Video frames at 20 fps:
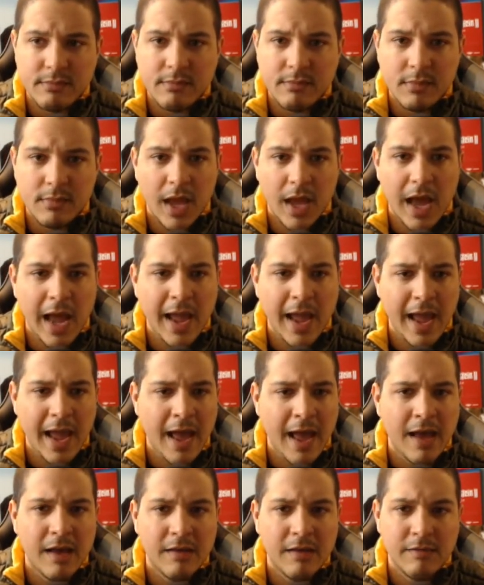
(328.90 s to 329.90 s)
I
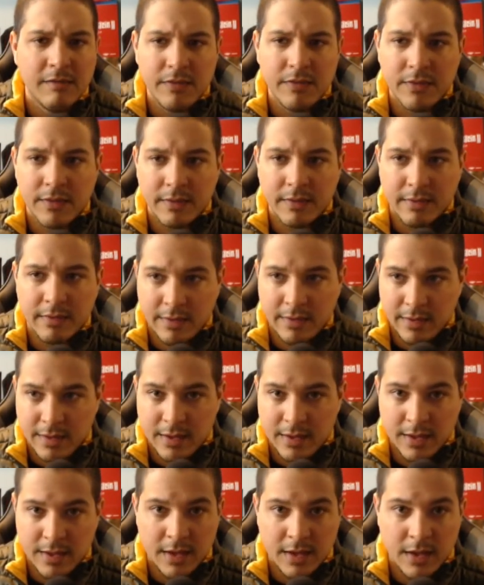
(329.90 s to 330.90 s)
have
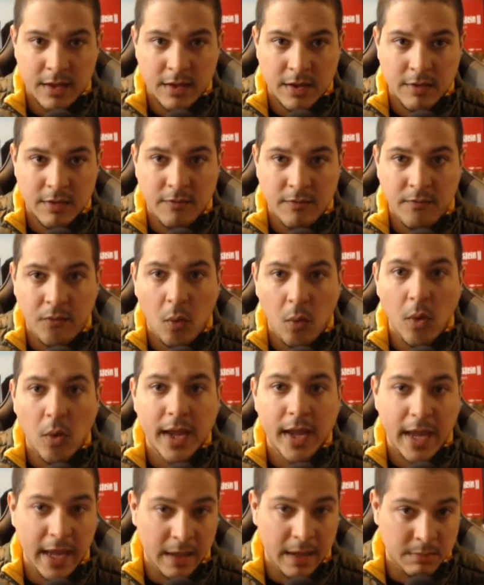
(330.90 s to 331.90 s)
4
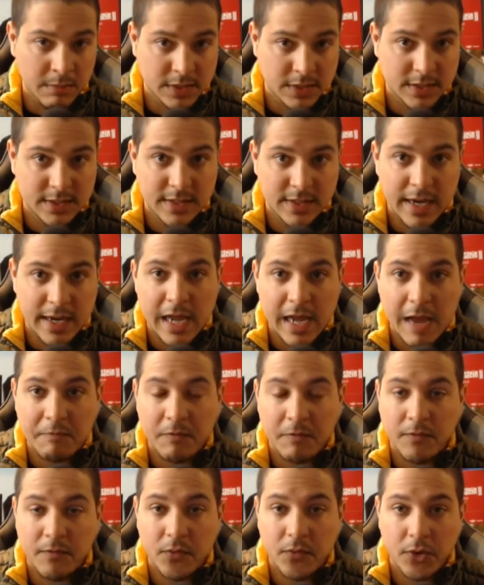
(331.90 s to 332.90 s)
games that I got
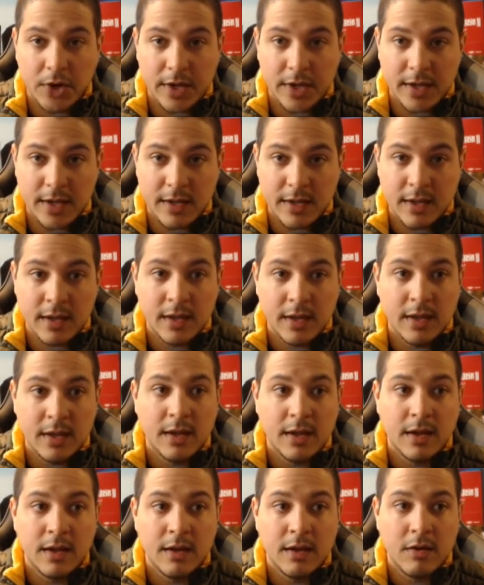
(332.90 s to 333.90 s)
for free
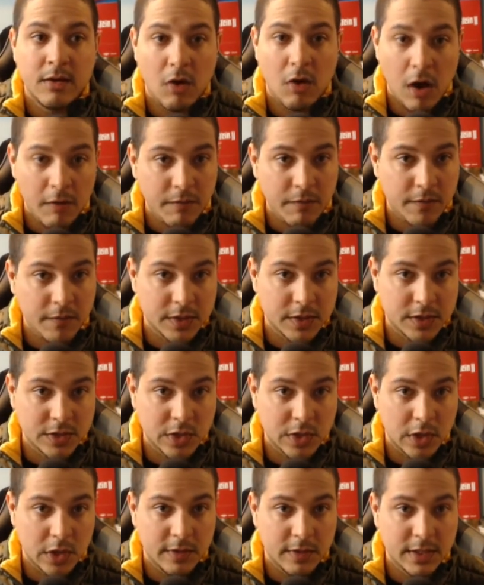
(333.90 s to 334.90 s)
off of this
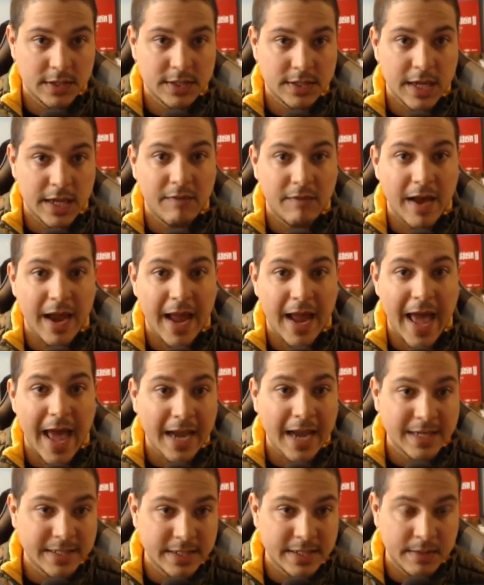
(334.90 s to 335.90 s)
service. I've got
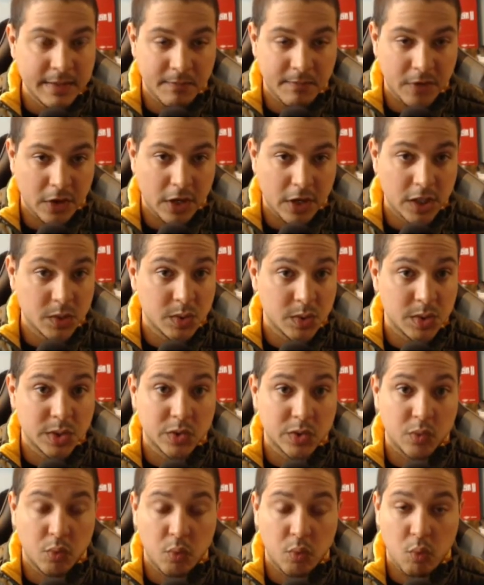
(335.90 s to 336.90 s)
Axiom Verge, which was
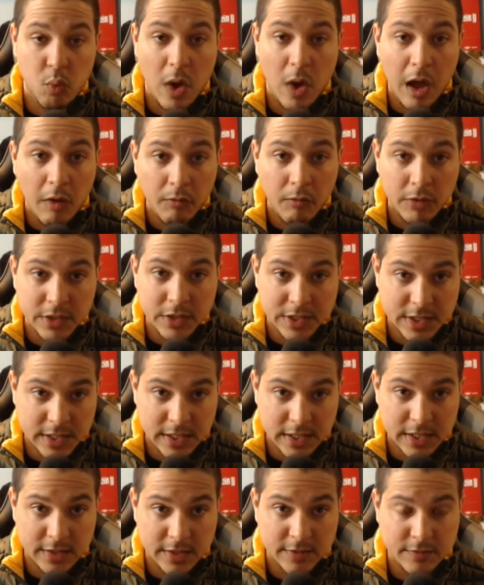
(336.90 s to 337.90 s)
well
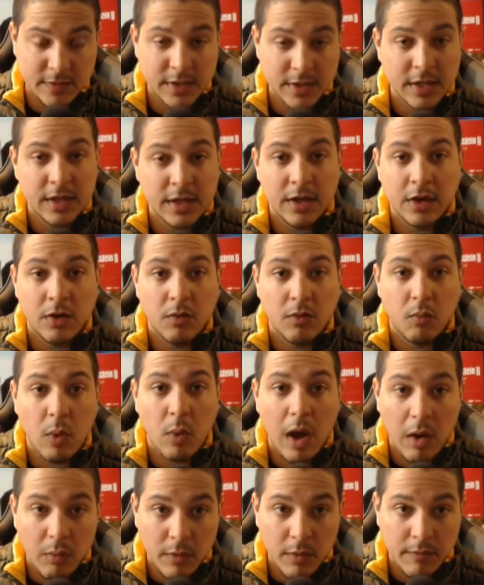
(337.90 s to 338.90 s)
received,
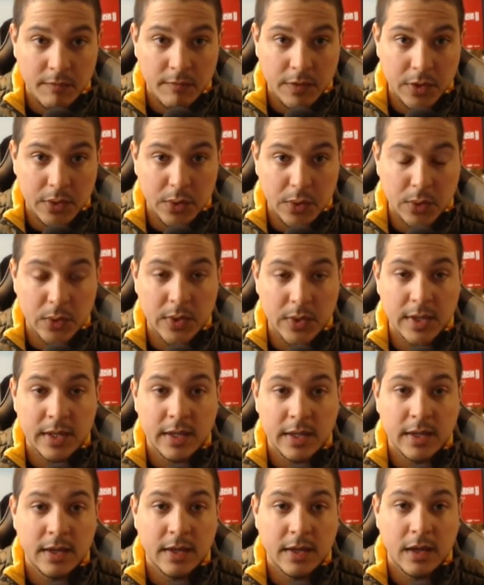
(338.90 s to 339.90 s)
well reviewed,
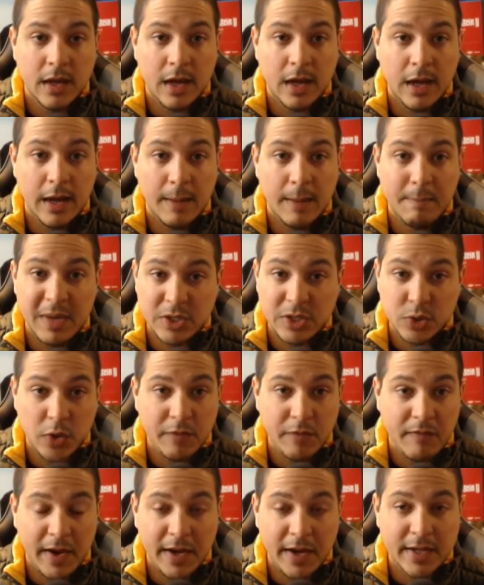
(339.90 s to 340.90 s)

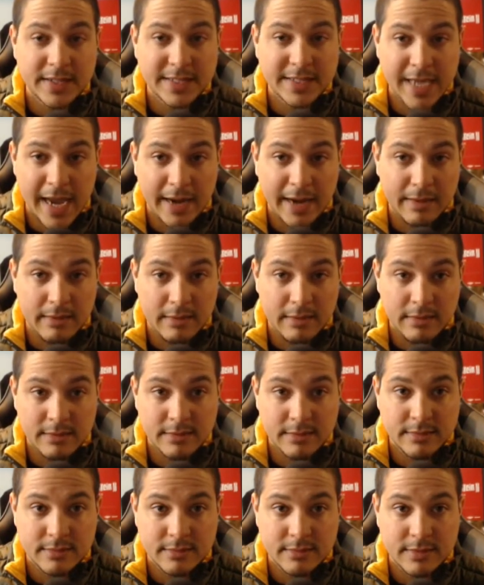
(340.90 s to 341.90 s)
Metroidvania title,
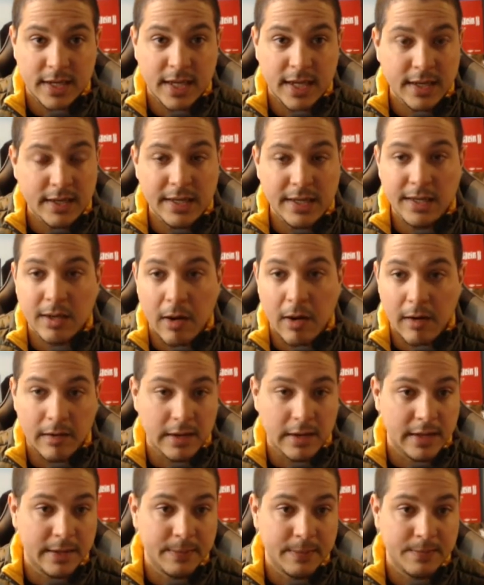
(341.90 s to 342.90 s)
indie darling,